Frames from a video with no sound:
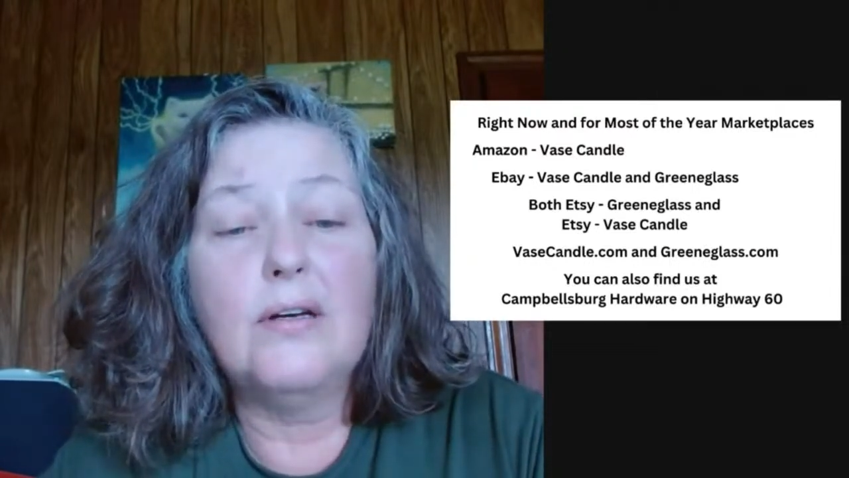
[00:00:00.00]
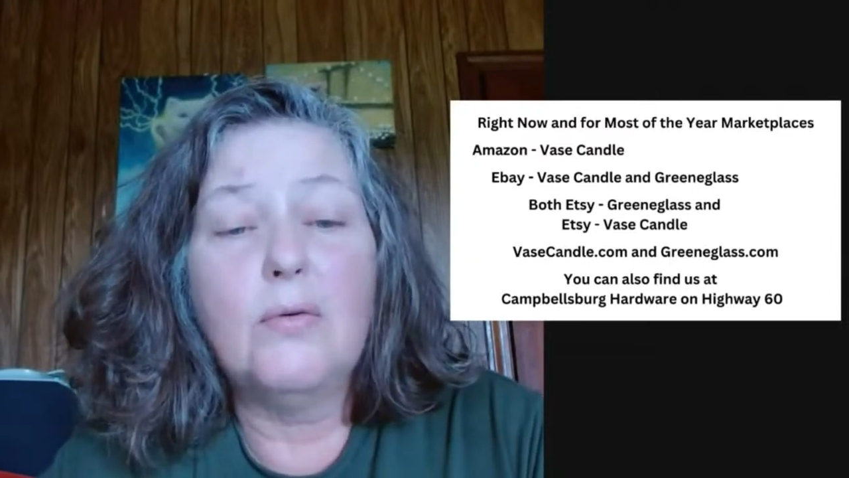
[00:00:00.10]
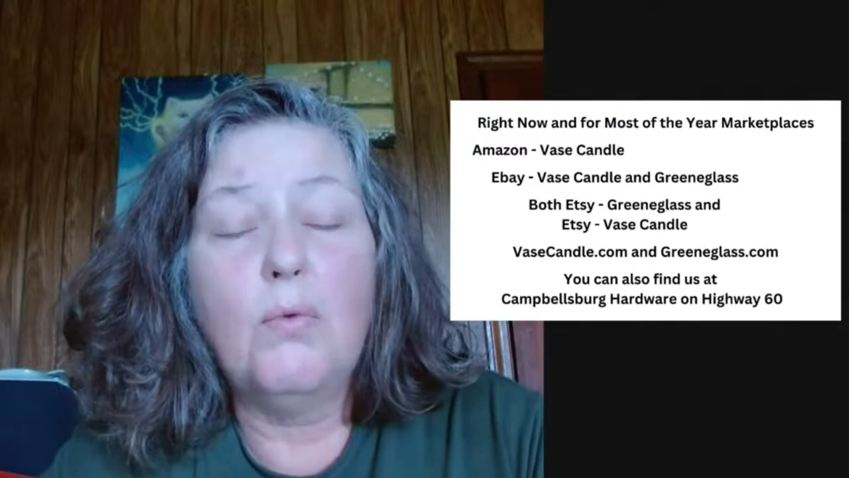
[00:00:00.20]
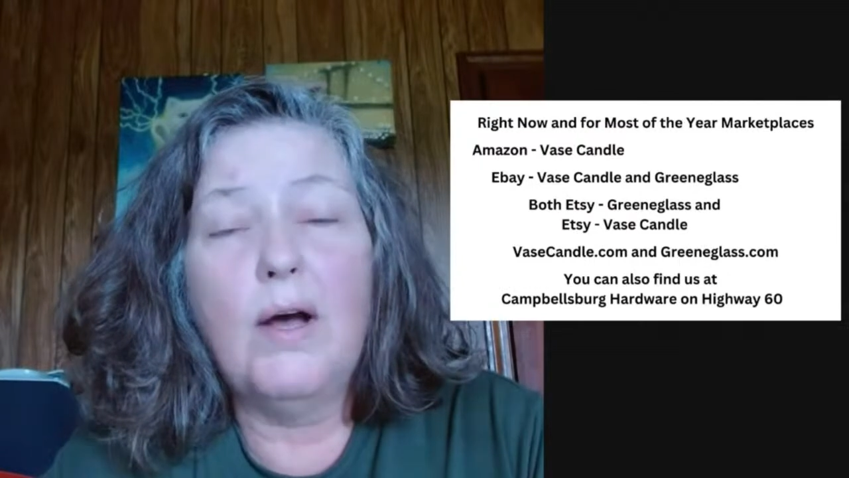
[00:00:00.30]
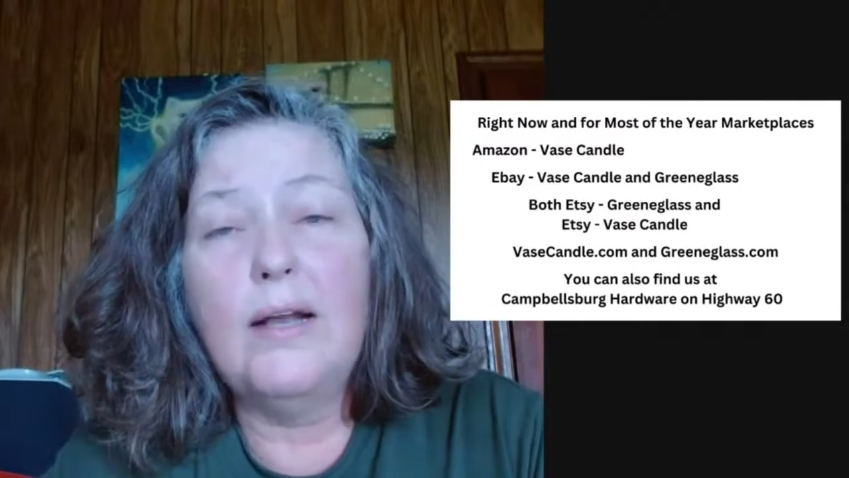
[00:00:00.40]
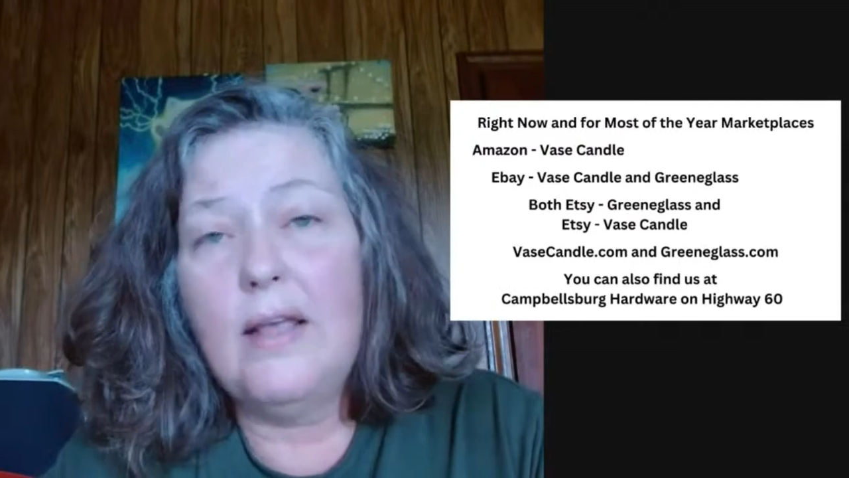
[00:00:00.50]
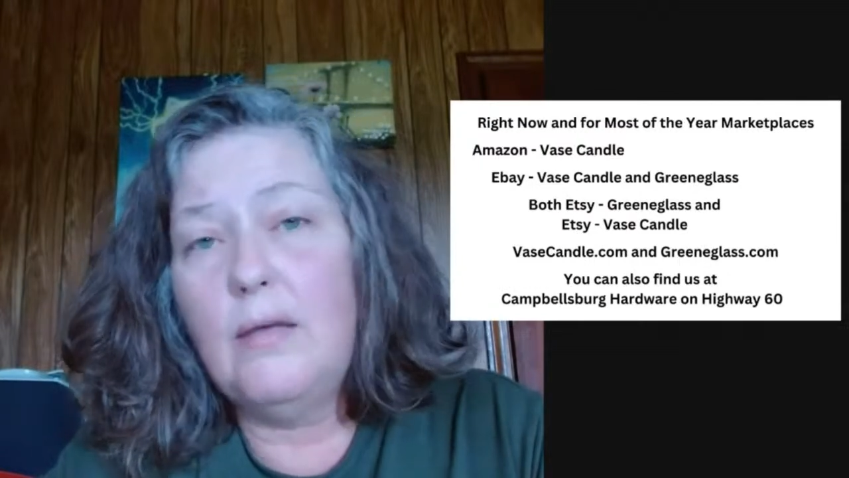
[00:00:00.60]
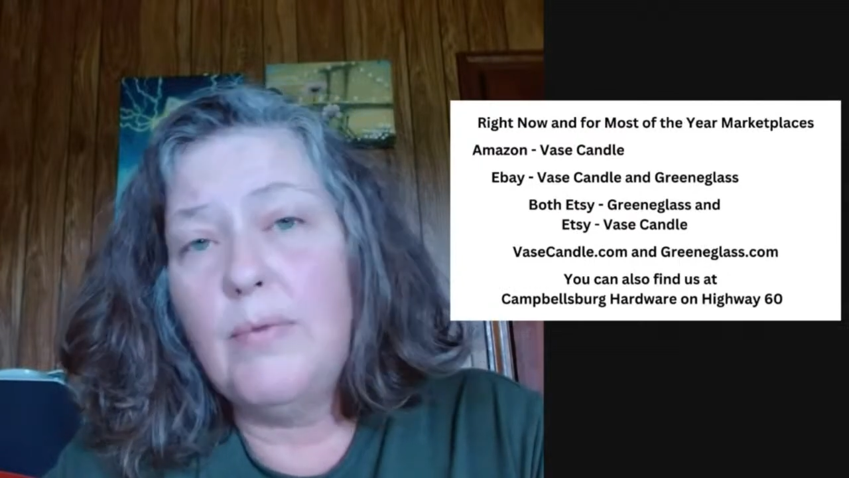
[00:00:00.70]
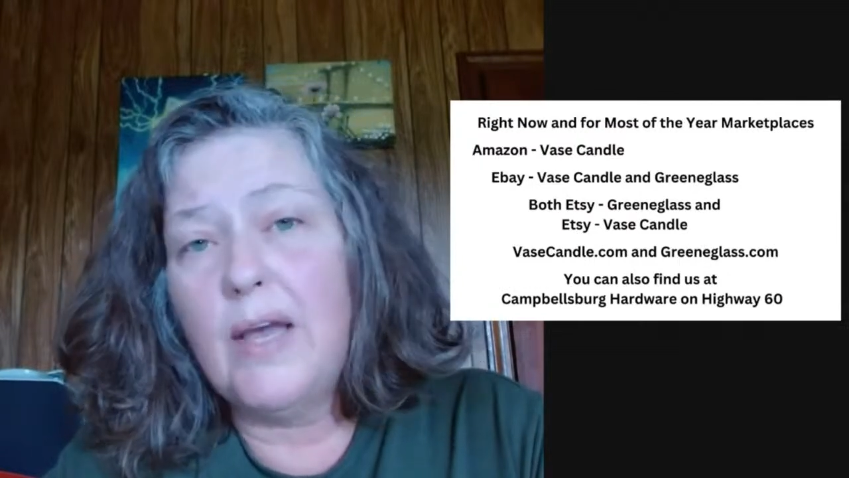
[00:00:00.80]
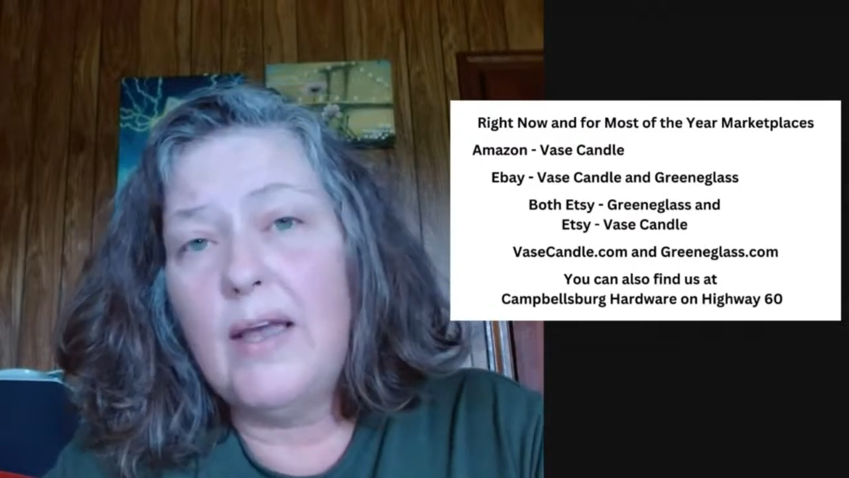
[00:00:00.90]
one
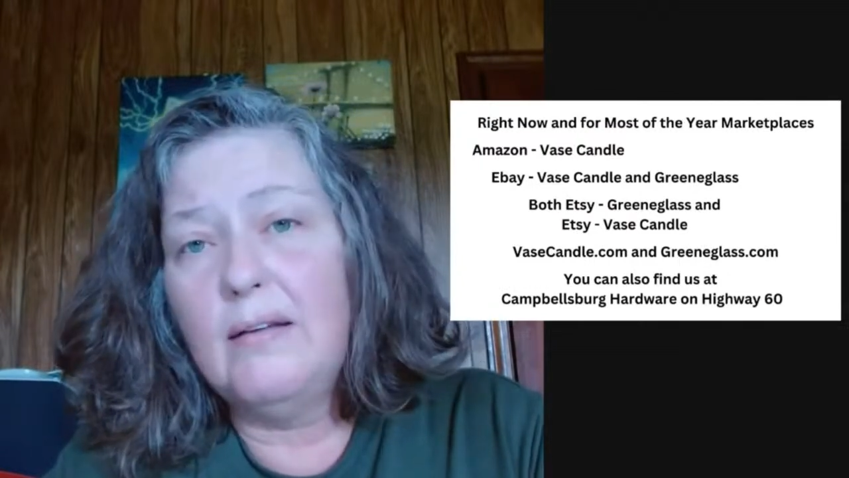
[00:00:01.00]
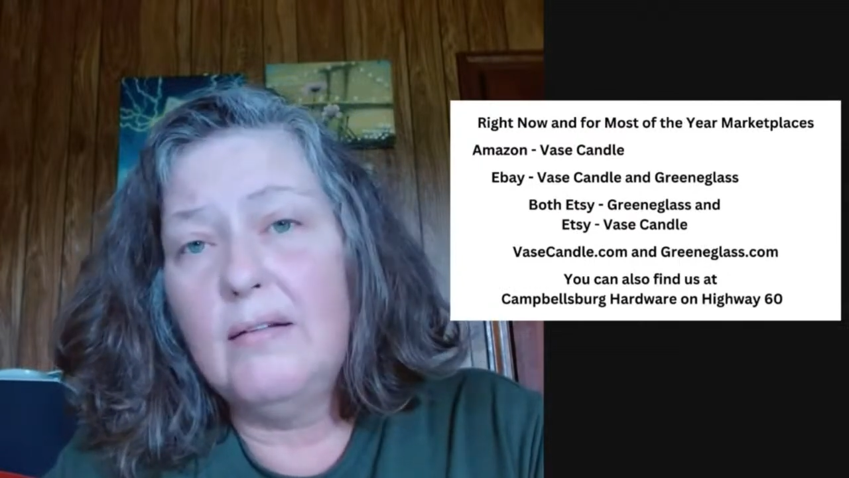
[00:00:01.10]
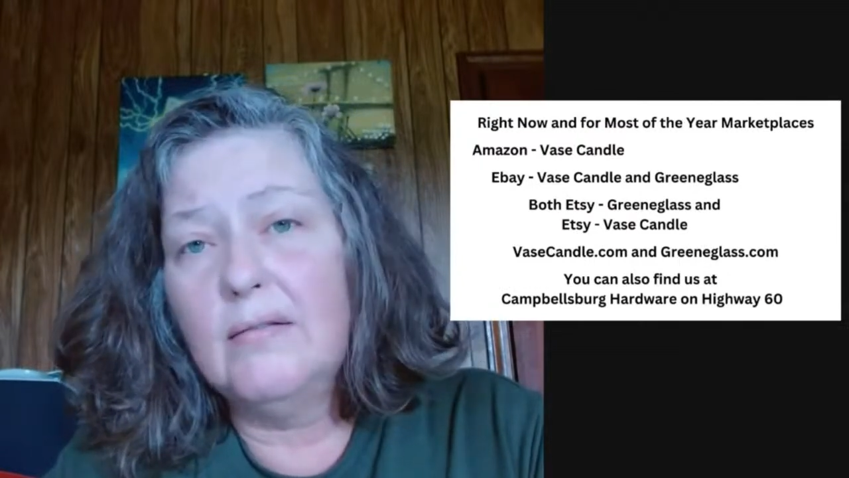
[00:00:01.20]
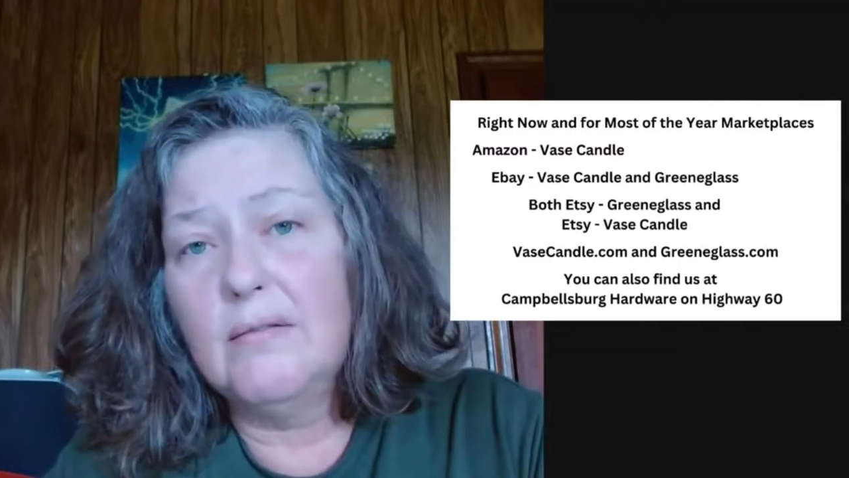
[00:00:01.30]
eBay